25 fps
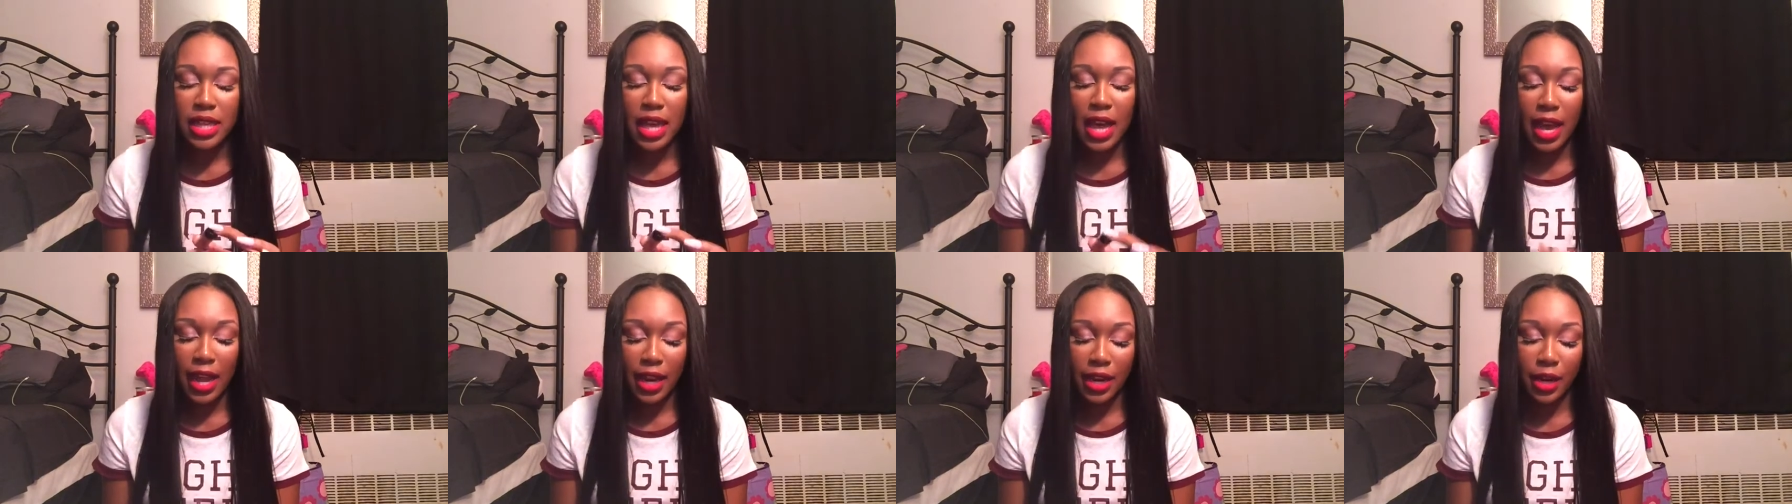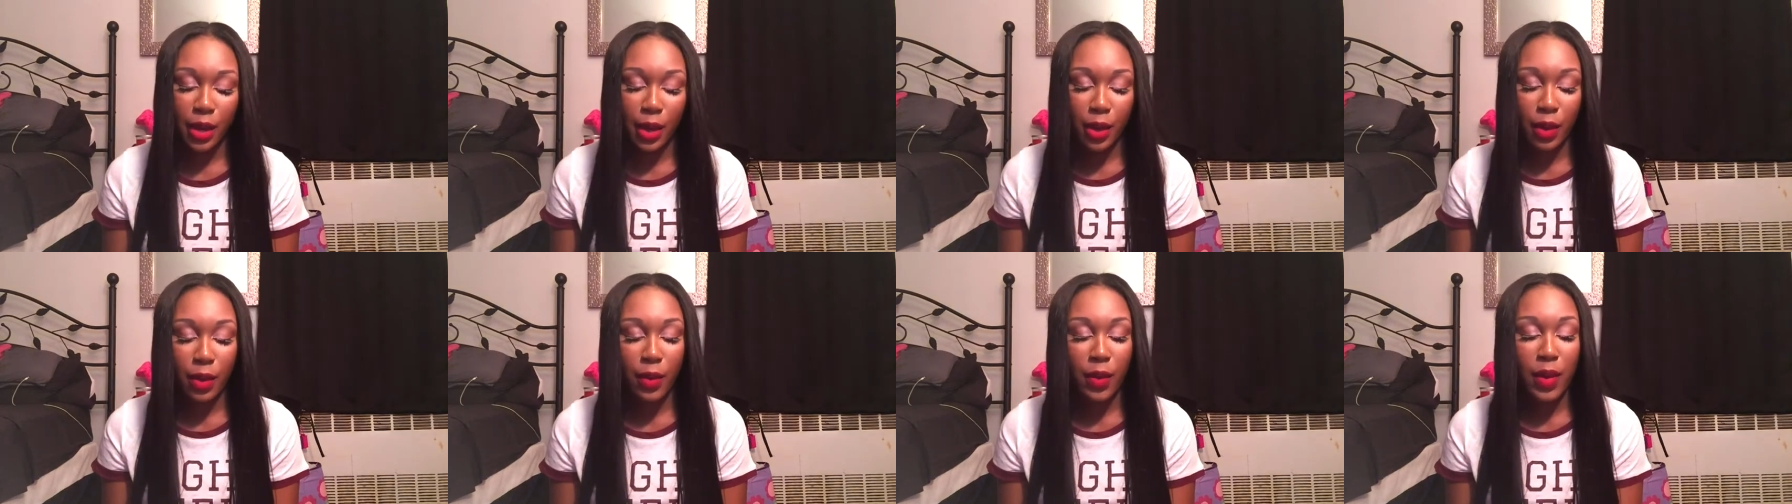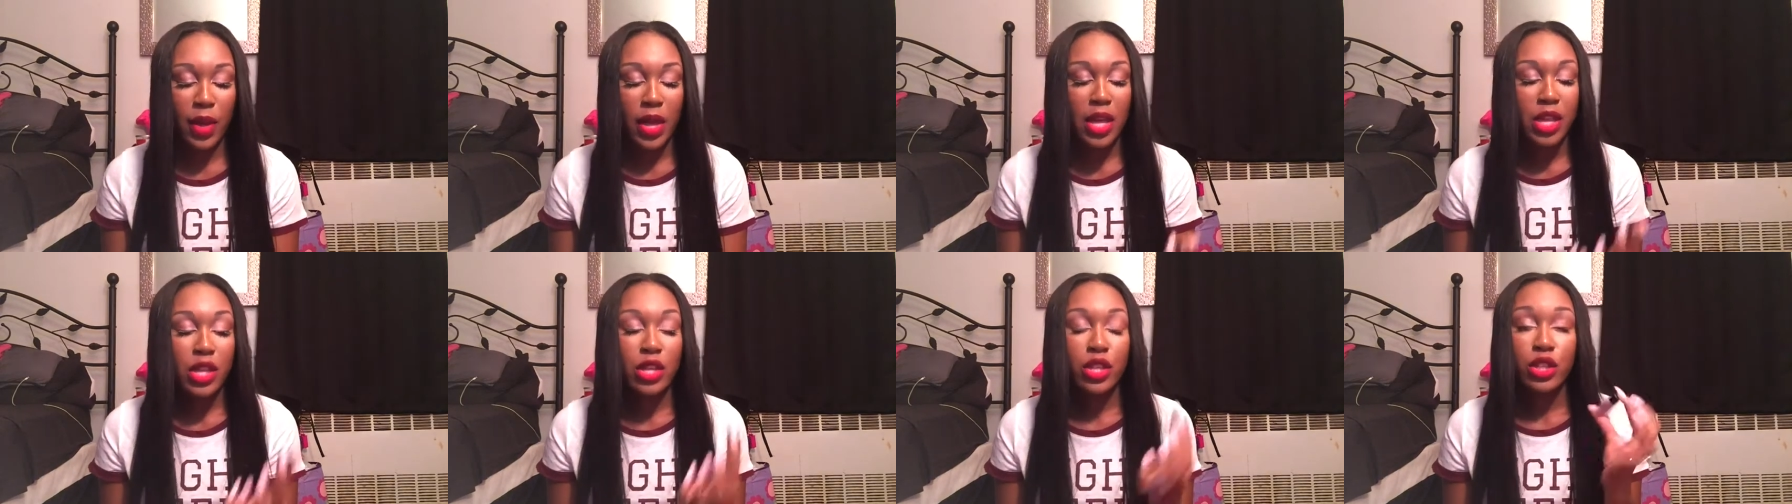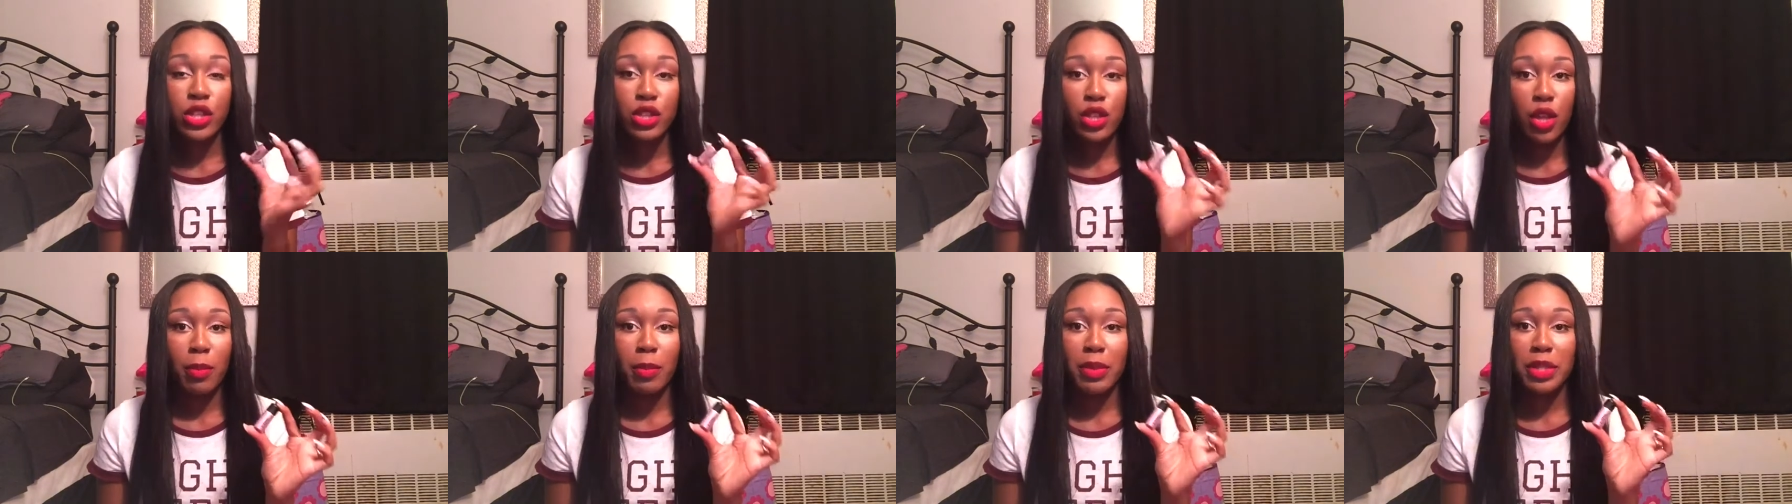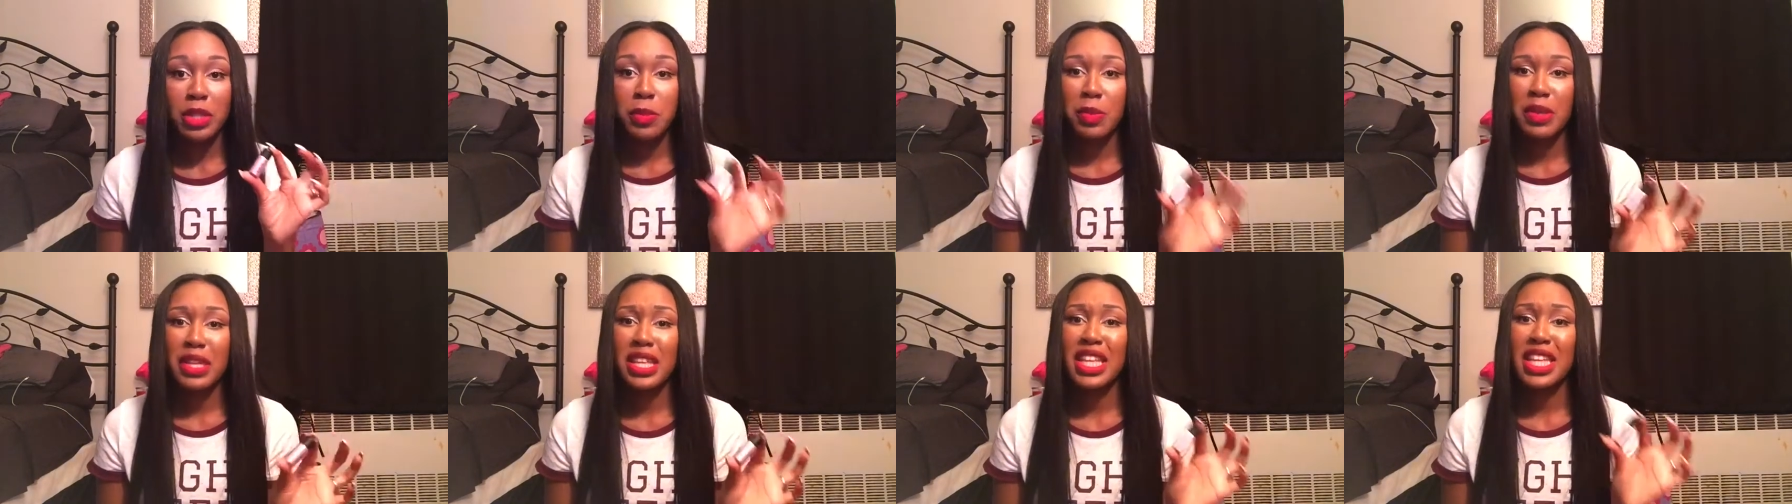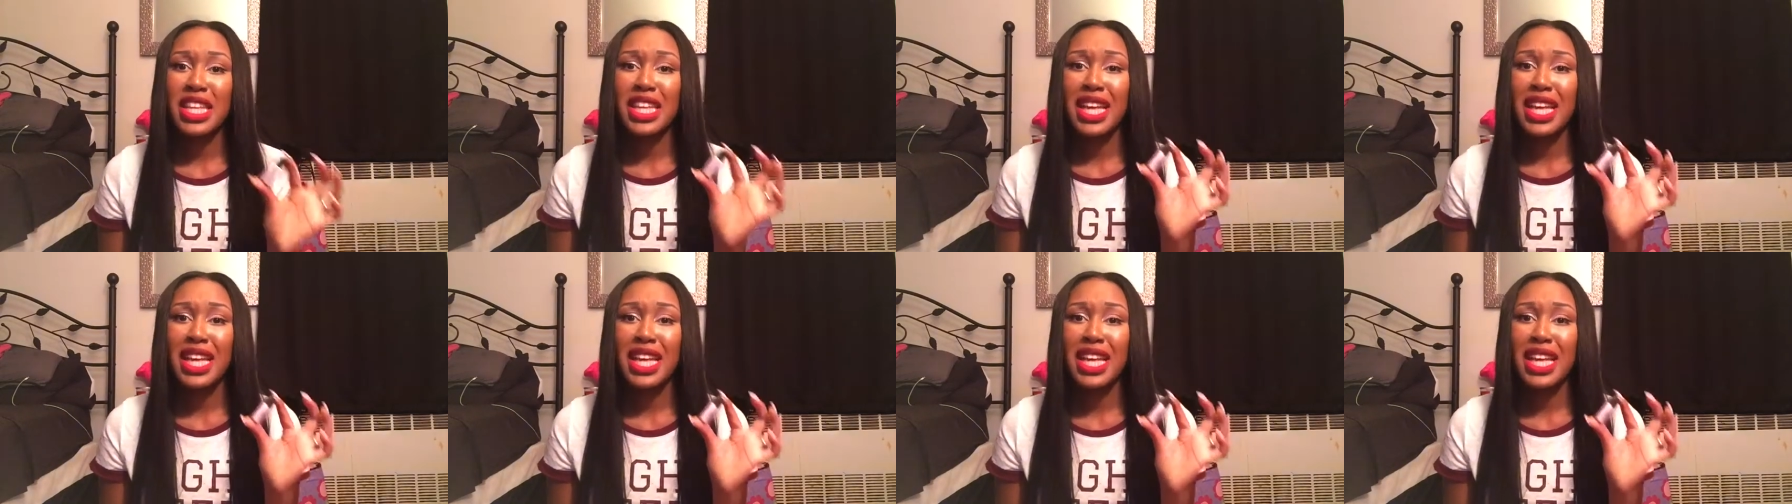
I know so much money.